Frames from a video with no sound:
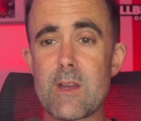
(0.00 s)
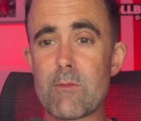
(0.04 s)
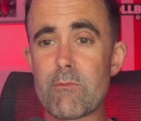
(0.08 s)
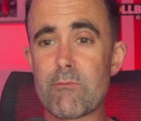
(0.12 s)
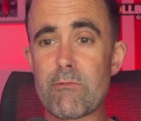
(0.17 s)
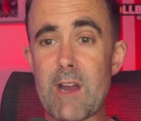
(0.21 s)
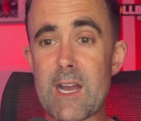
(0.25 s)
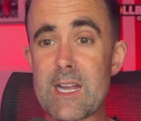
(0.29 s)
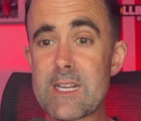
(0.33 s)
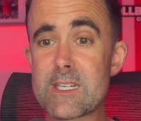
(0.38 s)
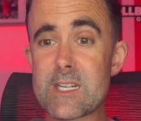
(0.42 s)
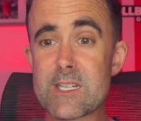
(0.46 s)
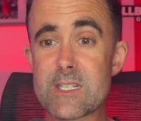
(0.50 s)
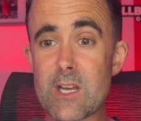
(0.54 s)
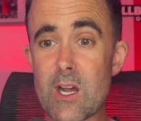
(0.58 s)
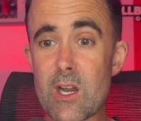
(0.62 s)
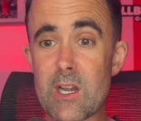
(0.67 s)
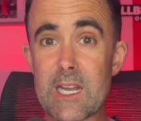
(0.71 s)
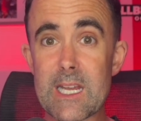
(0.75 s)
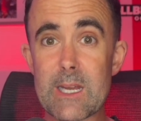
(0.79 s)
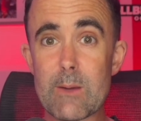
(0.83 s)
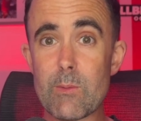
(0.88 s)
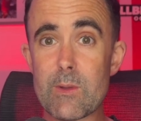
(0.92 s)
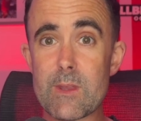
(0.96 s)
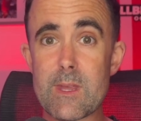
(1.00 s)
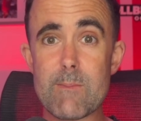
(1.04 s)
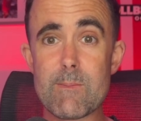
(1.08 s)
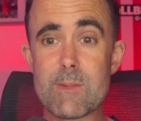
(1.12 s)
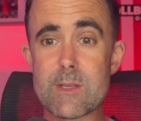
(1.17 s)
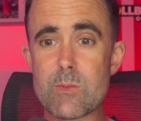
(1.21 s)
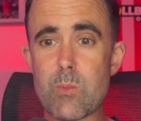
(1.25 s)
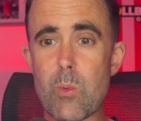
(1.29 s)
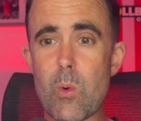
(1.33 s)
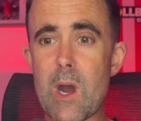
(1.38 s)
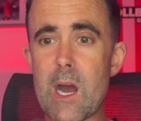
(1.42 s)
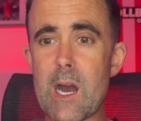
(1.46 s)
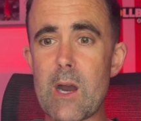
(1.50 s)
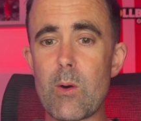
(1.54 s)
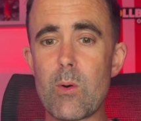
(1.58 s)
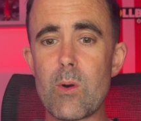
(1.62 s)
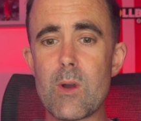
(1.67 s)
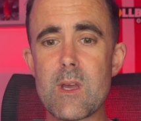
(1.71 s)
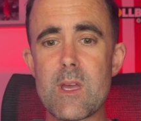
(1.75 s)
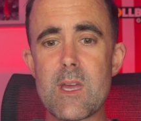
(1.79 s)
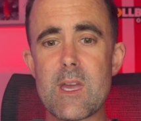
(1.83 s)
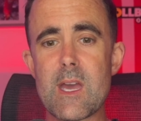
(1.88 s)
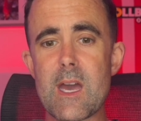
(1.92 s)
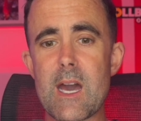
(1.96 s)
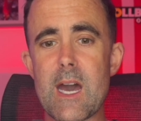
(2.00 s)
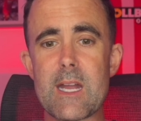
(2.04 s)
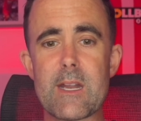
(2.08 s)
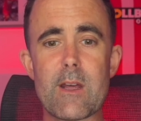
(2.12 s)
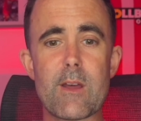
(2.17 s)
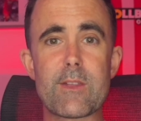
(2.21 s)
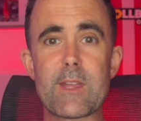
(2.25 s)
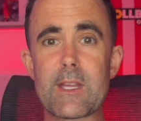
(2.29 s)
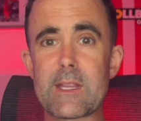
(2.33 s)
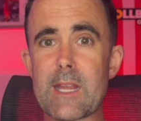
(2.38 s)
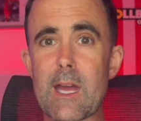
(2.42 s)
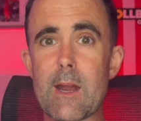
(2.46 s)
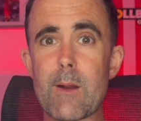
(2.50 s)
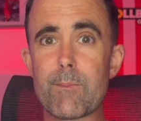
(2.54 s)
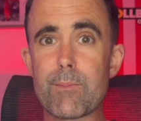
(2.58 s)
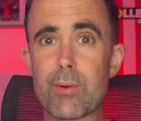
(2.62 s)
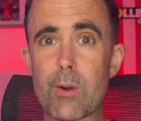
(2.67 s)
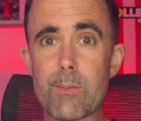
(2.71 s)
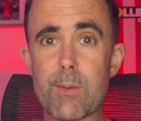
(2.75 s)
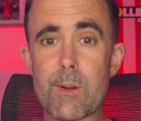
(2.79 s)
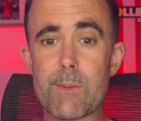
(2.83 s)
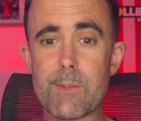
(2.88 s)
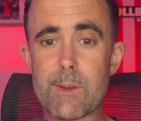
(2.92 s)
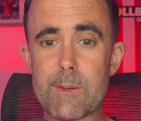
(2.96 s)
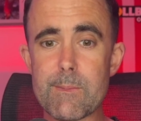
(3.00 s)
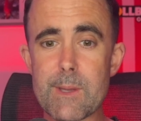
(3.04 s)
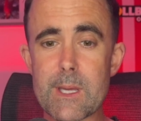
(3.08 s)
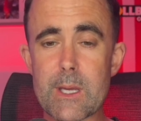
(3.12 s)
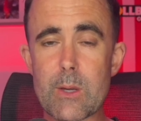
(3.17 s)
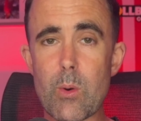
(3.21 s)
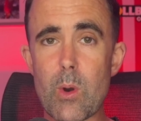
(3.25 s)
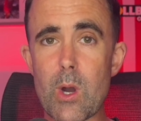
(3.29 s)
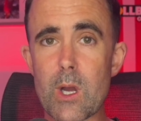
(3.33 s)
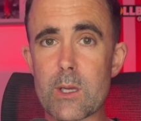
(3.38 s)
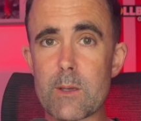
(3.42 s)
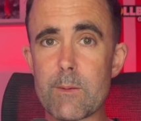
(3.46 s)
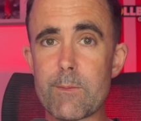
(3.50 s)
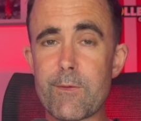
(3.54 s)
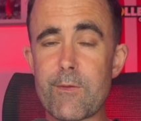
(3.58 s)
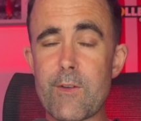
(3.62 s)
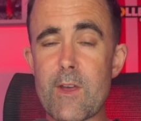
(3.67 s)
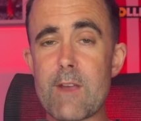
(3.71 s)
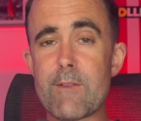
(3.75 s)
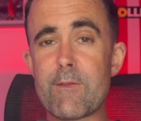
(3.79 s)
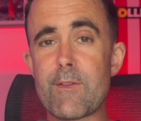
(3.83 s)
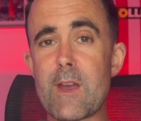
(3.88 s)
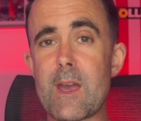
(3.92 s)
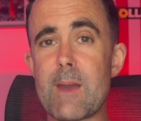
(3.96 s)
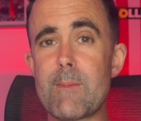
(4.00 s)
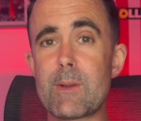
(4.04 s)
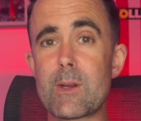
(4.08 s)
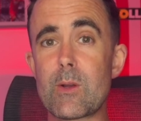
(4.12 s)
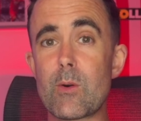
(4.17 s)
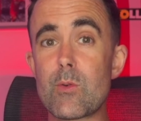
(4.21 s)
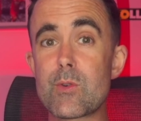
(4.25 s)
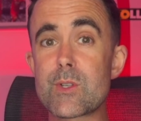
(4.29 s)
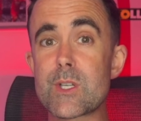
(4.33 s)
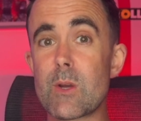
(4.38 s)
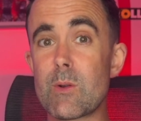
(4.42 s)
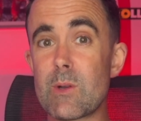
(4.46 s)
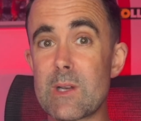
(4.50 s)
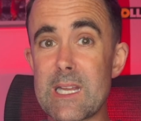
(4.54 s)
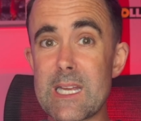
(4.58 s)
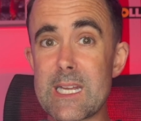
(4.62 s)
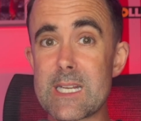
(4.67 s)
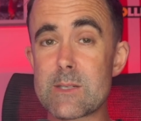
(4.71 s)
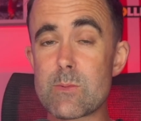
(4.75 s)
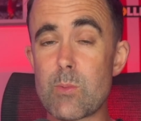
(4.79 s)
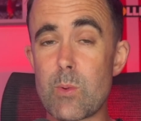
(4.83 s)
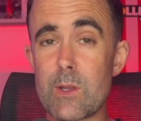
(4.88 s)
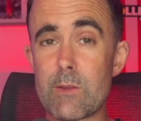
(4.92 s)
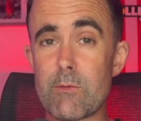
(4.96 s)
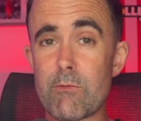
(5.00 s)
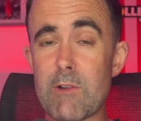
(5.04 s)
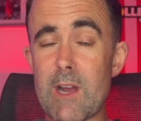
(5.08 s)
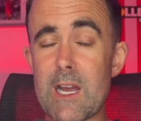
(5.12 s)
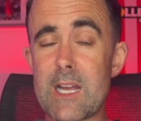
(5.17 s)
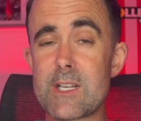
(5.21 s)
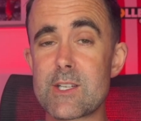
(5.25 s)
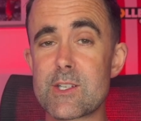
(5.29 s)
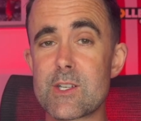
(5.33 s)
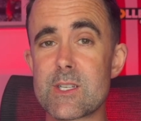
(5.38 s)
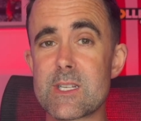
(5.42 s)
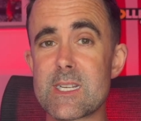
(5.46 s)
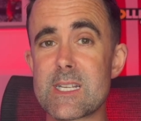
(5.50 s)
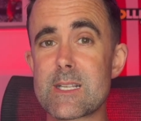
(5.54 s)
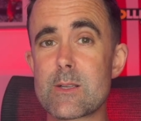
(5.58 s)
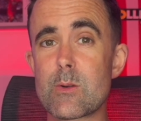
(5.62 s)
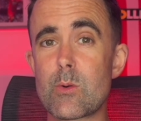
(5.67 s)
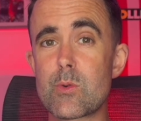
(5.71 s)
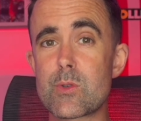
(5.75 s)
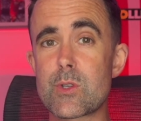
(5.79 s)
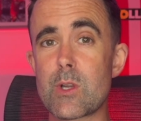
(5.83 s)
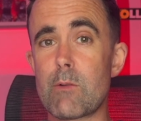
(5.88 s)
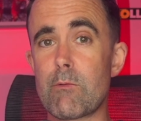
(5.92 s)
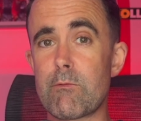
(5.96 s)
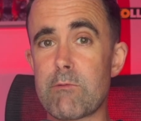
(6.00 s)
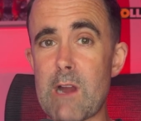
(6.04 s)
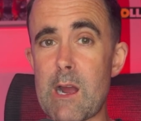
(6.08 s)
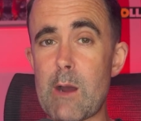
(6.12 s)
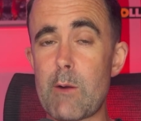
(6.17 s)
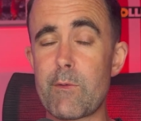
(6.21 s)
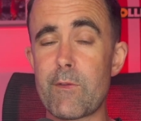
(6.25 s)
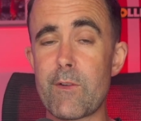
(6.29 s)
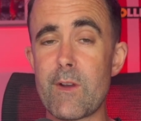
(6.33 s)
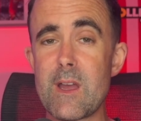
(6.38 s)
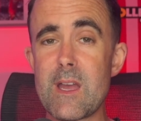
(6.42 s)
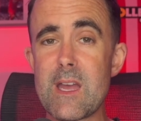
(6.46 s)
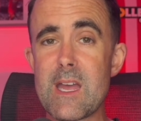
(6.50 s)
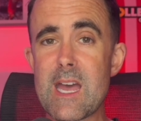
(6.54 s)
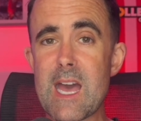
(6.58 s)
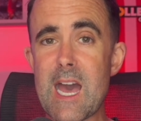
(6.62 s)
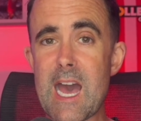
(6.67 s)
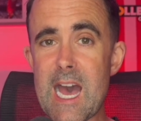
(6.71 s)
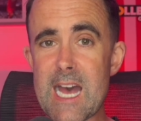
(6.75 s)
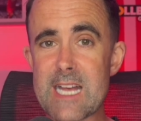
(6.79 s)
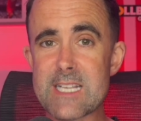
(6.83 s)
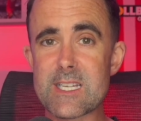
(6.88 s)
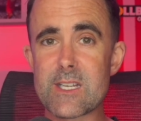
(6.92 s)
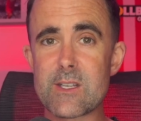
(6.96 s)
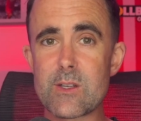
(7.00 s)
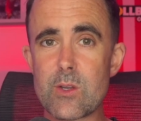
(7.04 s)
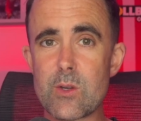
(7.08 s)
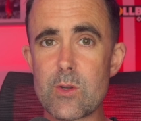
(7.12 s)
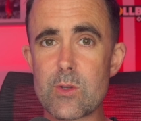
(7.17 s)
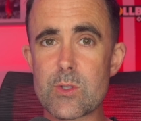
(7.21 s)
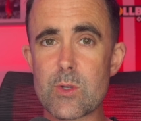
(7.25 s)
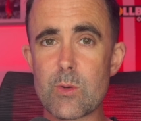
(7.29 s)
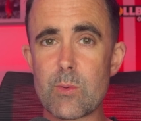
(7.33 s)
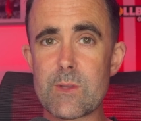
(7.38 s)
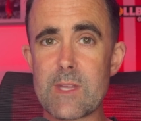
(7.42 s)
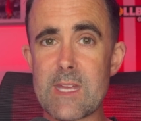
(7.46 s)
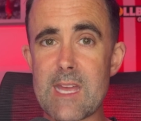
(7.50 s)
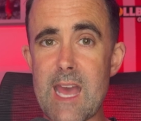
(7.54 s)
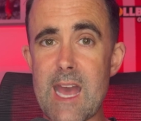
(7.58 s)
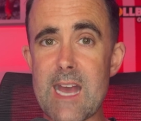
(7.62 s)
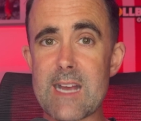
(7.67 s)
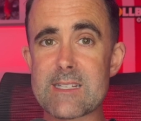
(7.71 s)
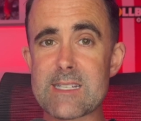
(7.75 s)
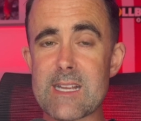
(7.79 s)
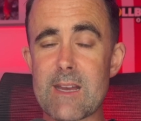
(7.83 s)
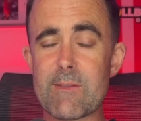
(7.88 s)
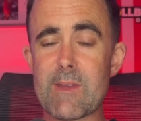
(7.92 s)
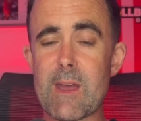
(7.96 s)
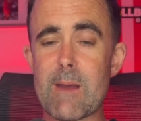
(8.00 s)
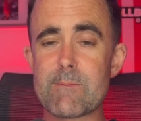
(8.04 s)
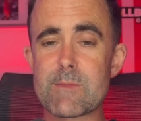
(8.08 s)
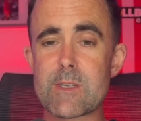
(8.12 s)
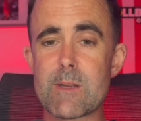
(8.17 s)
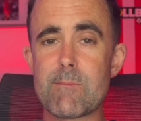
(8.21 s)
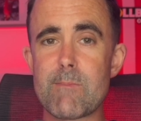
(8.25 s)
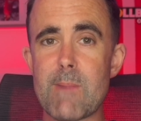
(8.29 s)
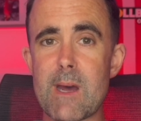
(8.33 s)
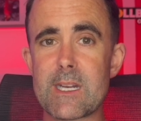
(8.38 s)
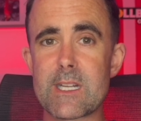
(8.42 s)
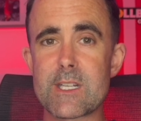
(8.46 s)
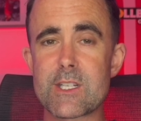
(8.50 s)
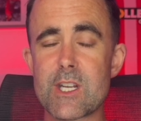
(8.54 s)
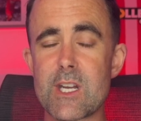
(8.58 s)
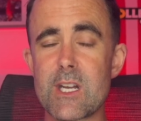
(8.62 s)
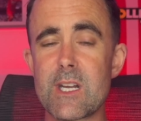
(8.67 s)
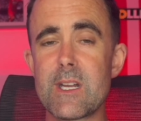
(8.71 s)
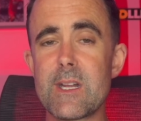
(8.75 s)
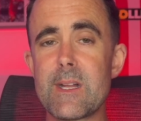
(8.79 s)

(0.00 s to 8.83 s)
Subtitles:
Rangers are linked with him as well, and I think that would probably be quite a good fit for him. And also linked with Rangers is also Ralph Hasenhüttl, the ex-Southampton manager,